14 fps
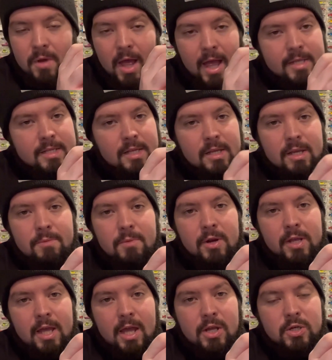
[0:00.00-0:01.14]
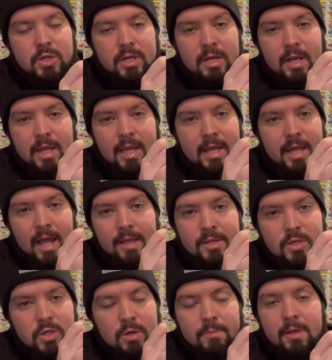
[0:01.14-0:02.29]
Excellent communication. He had the
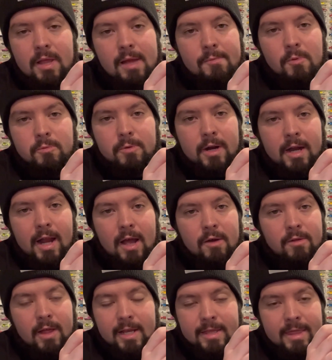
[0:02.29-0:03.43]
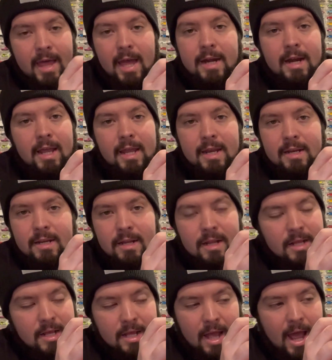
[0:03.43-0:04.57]
shipping label printed out like that night,
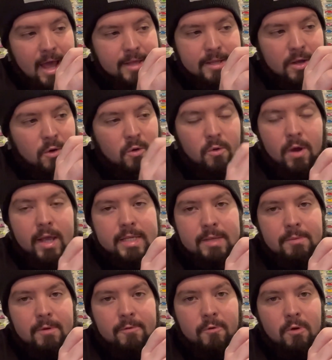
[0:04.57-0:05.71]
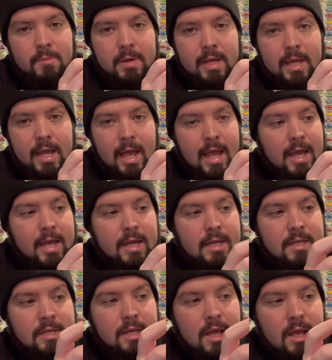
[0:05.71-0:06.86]
had the whole estimate for me, and